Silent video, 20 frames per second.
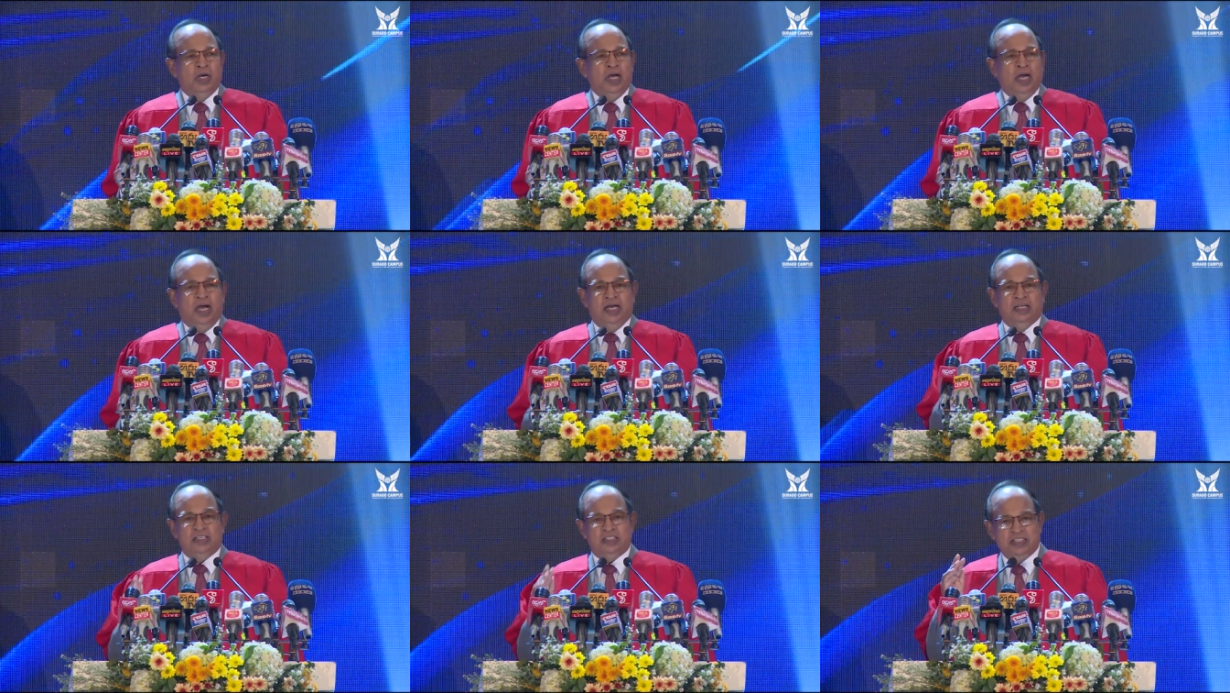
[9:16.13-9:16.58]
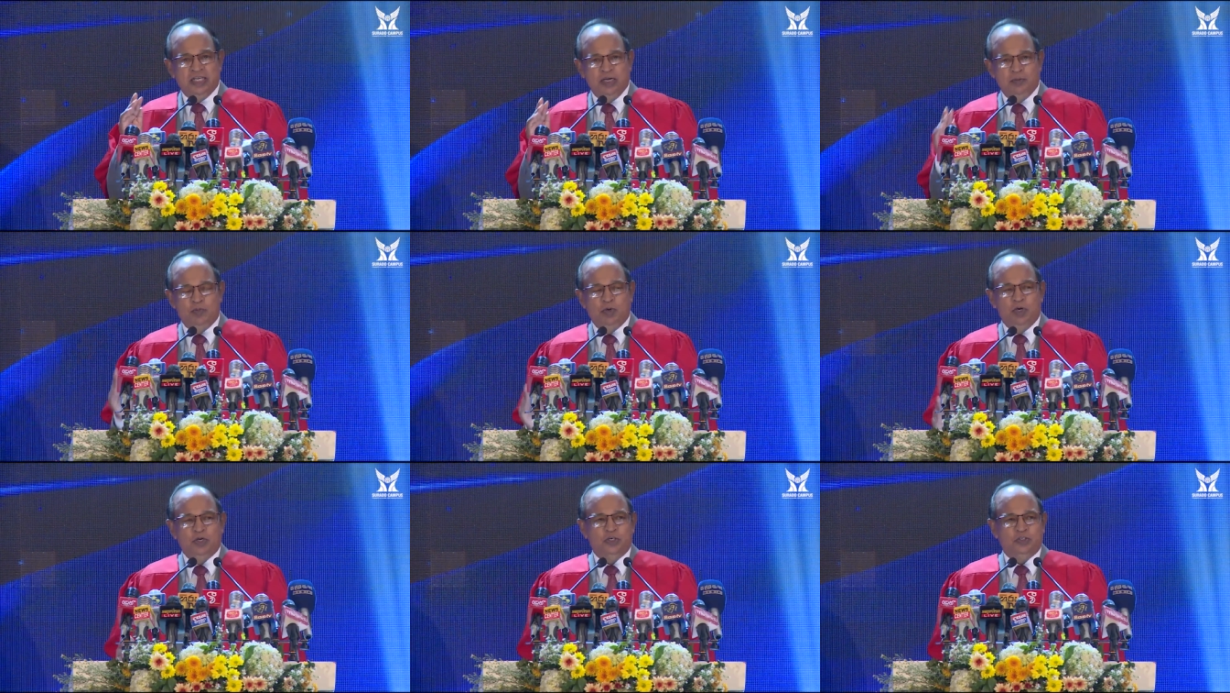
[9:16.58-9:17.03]

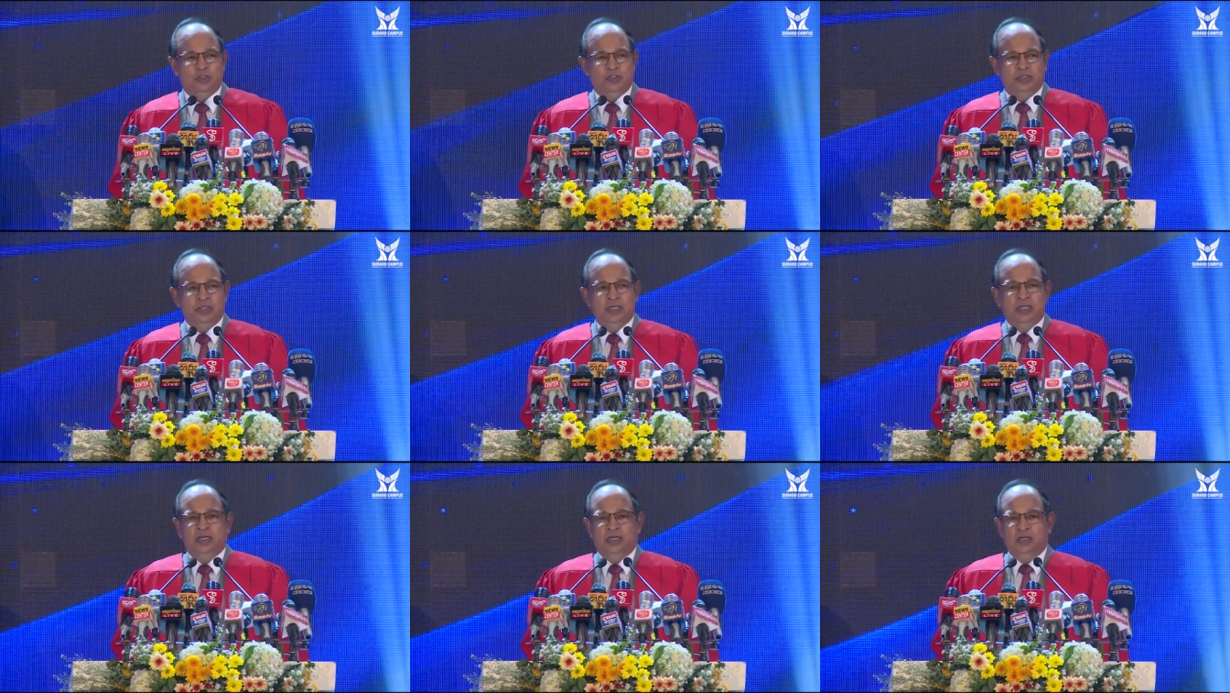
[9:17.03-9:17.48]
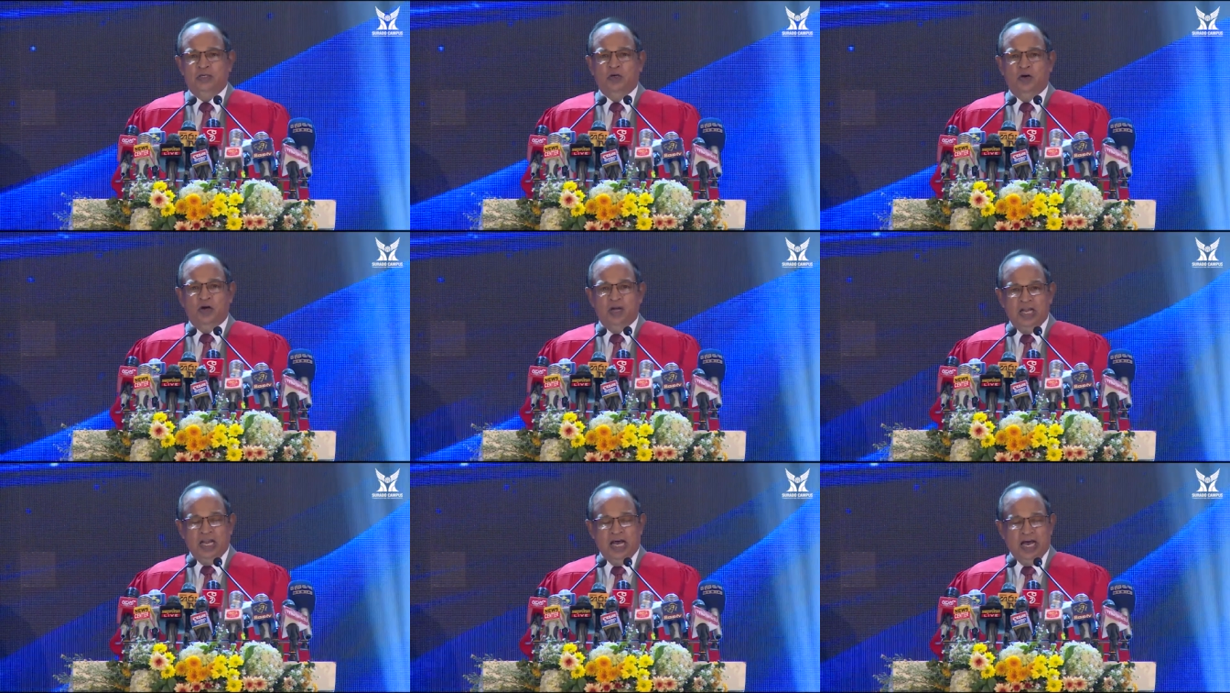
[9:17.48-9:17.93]
establish
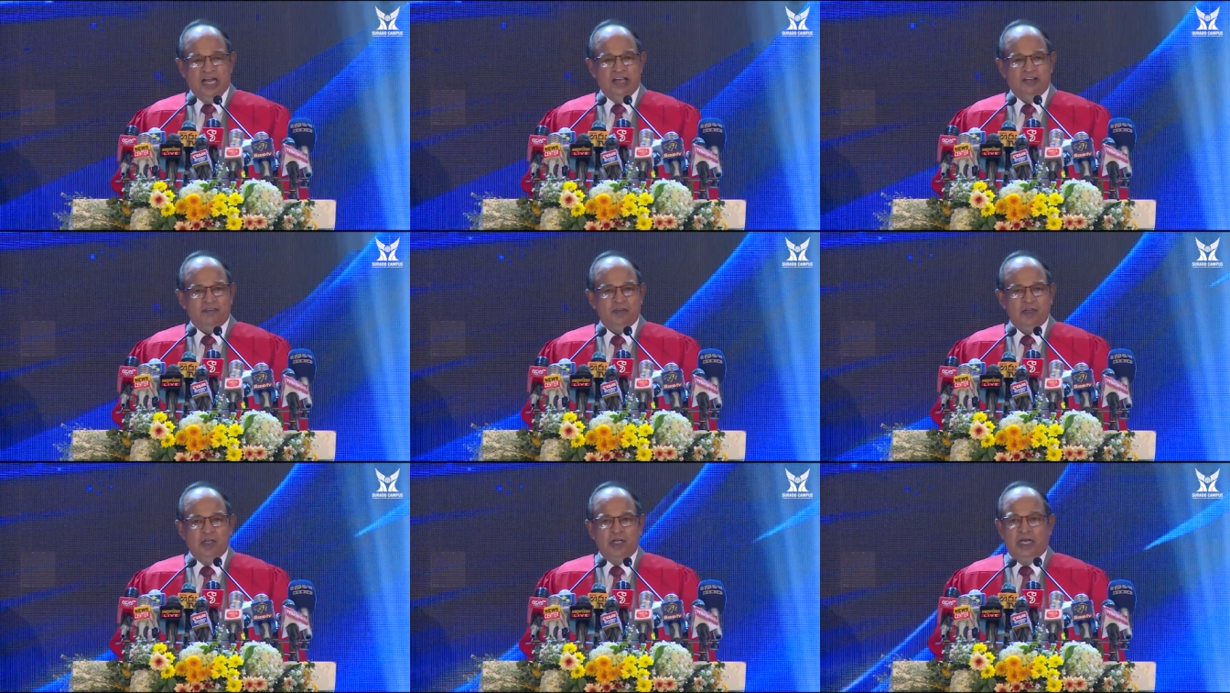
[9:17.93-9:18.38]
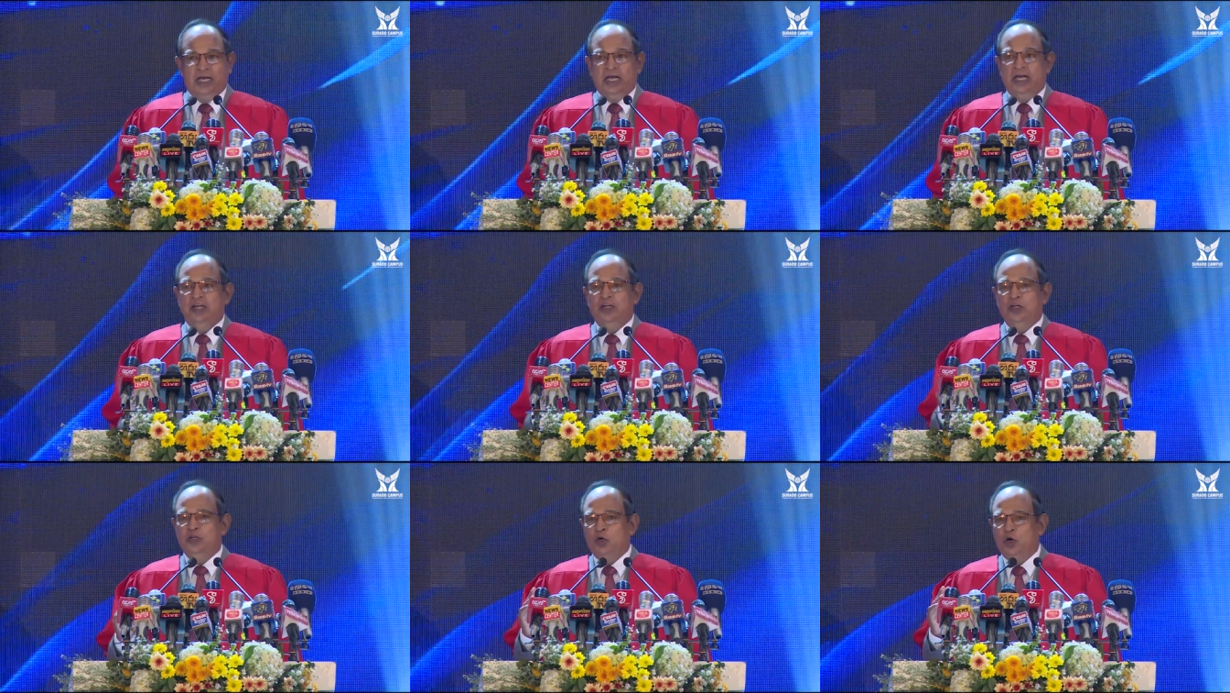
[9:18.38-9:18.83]
your life
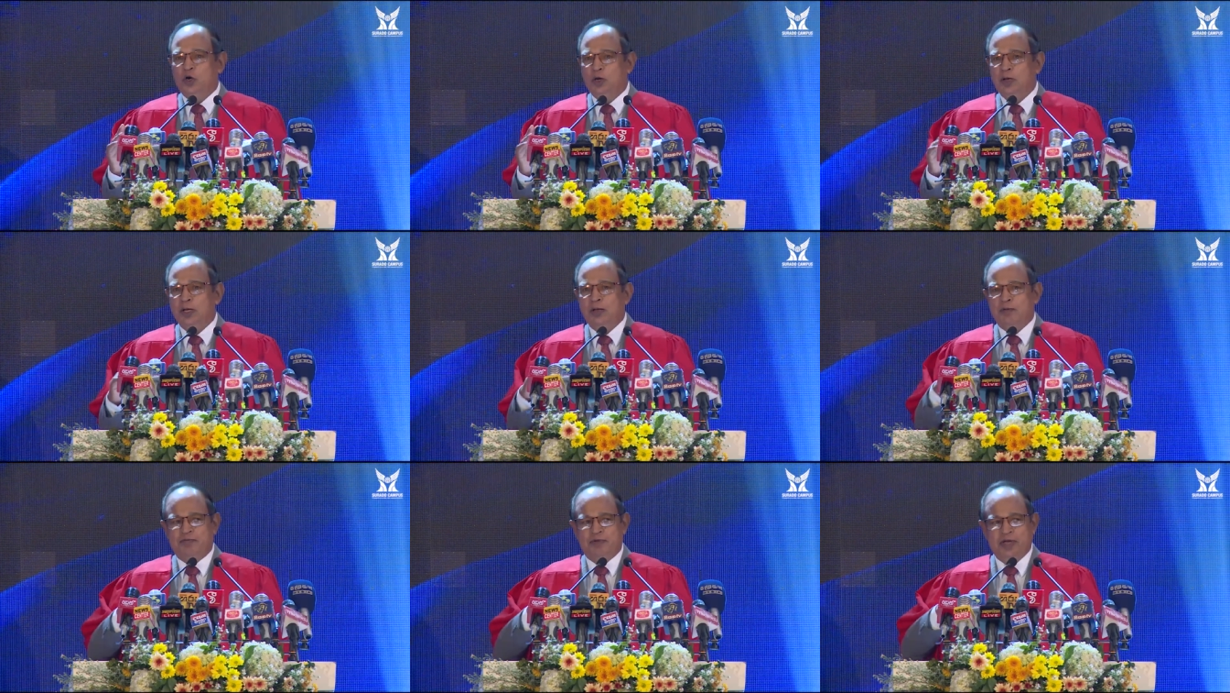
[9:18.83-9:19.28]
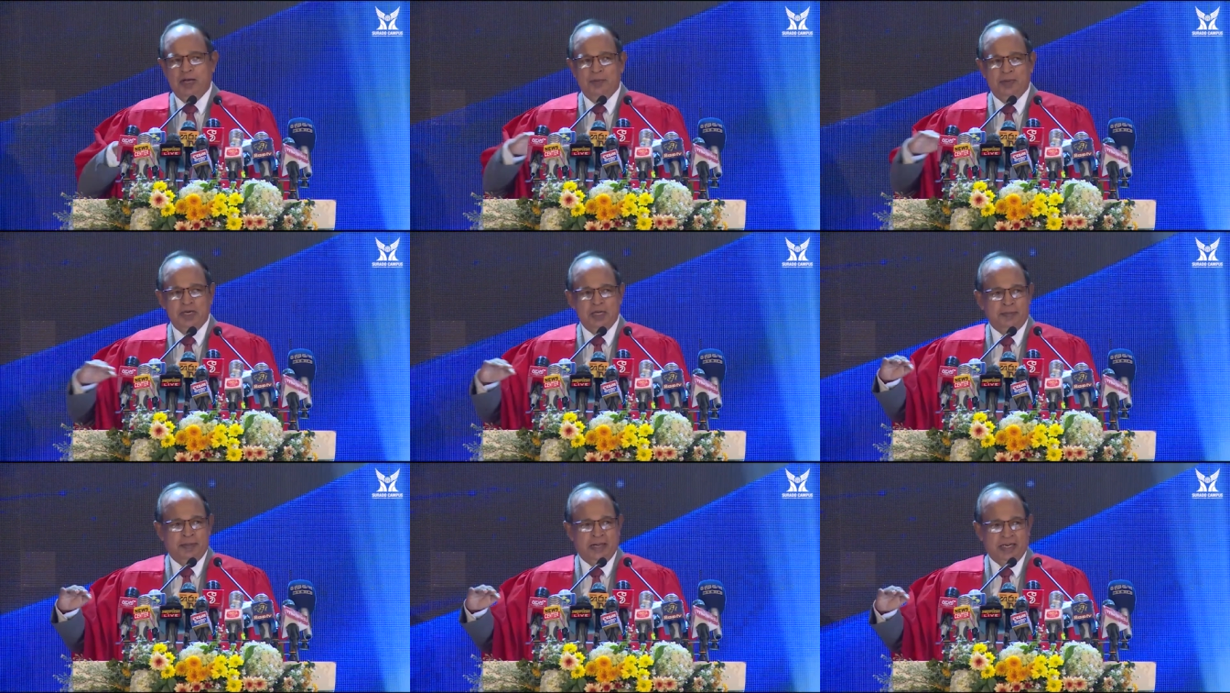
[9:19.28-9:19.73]
and your
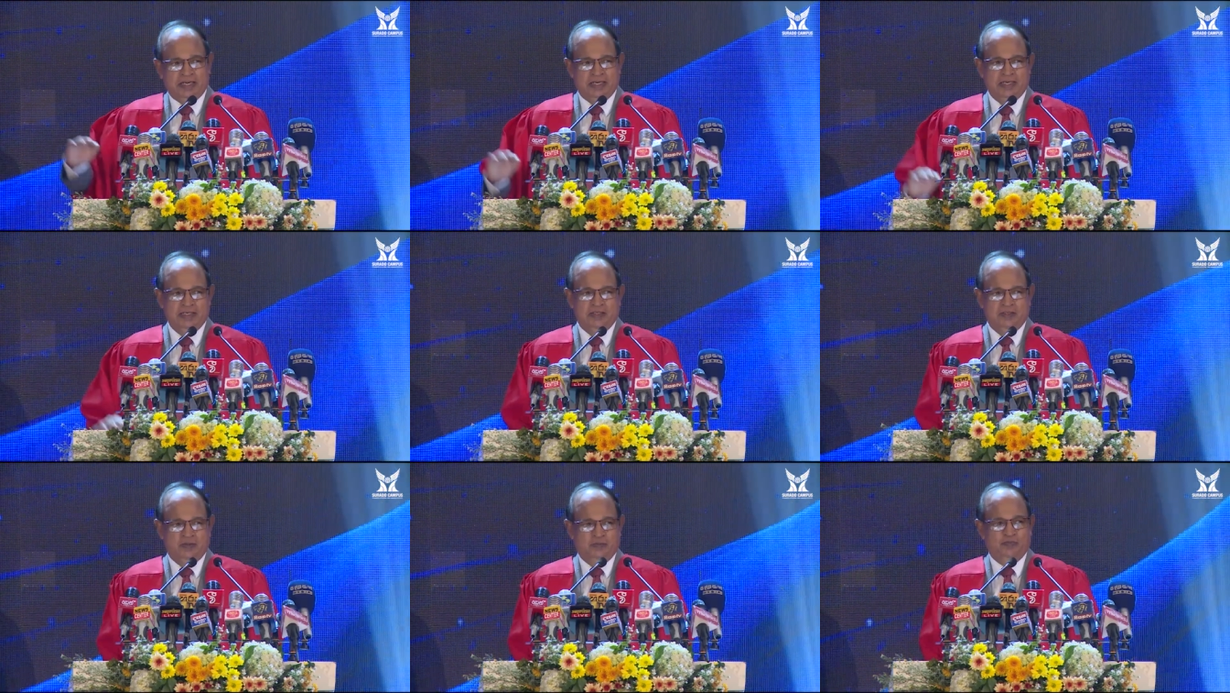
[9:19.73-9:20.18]
family pattern.